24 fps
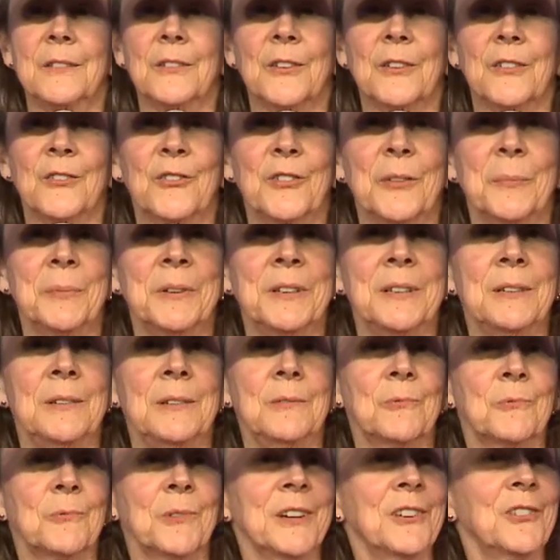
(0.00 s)
somebody
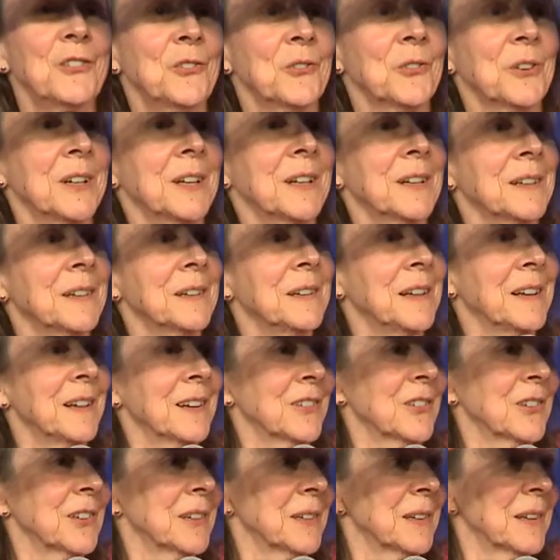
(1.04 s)
raise your hand and
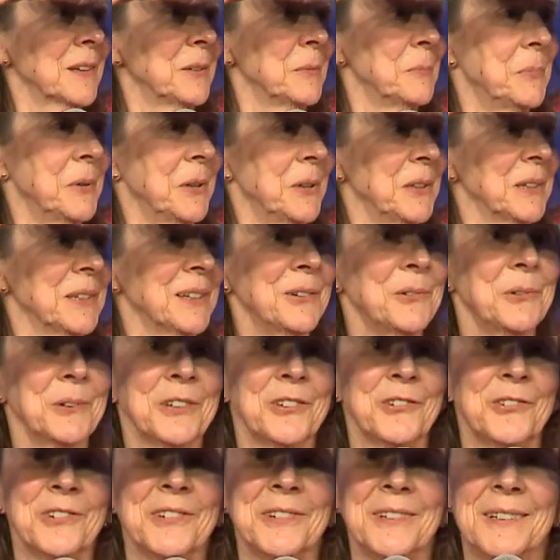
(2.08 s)
ask a compelling
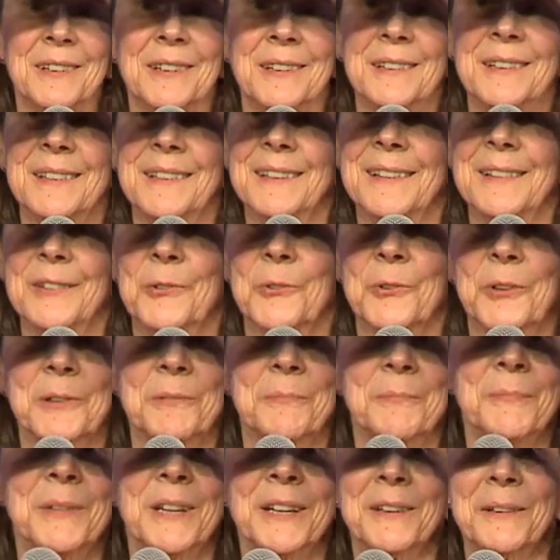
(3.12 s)
question or
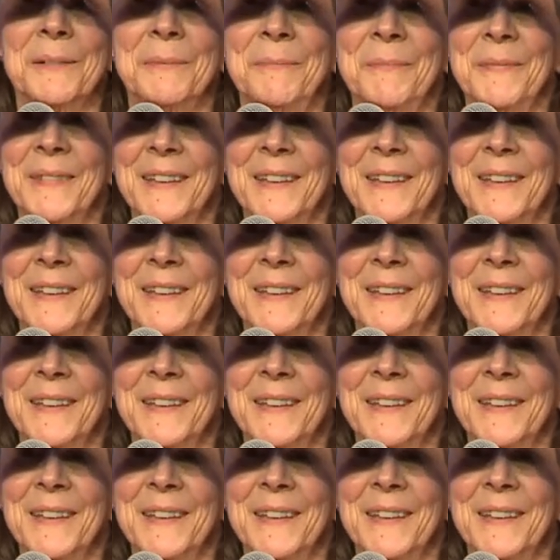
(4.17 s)
make a